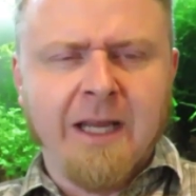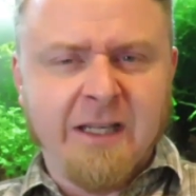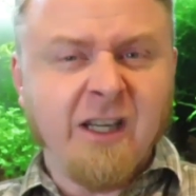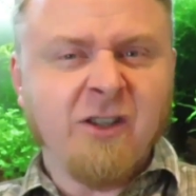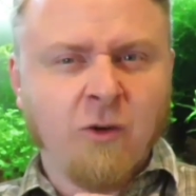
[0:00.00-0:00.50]

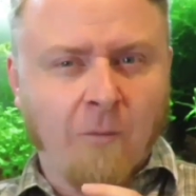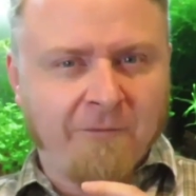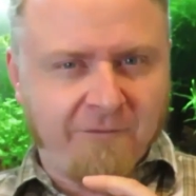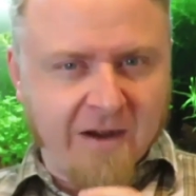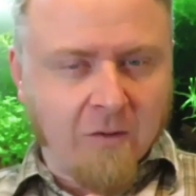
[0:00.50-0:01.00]
it does grow
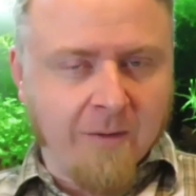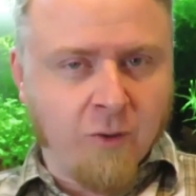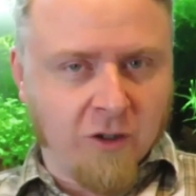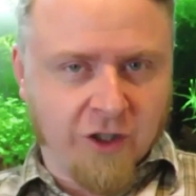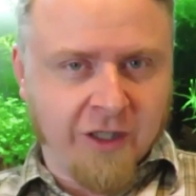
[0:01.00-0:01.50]
very
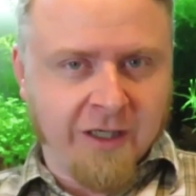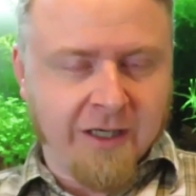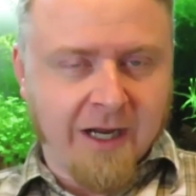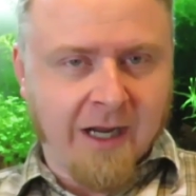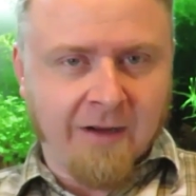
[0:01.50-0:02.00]

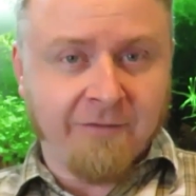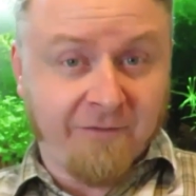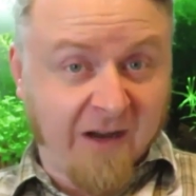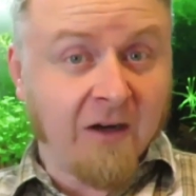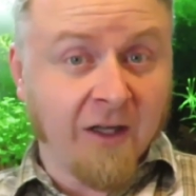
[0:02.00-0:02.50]
bushy
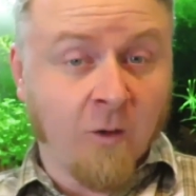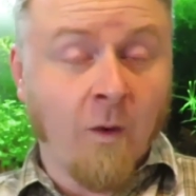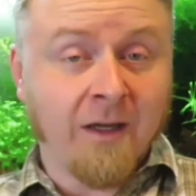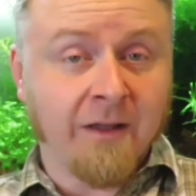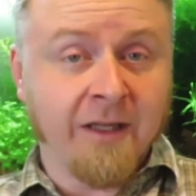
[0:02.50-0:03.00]
fairly
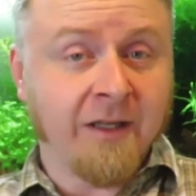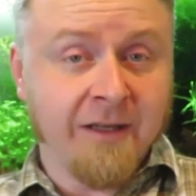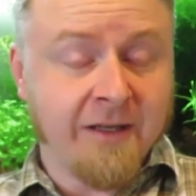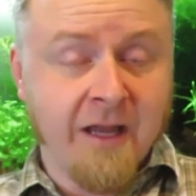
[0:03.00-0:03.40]
quickly.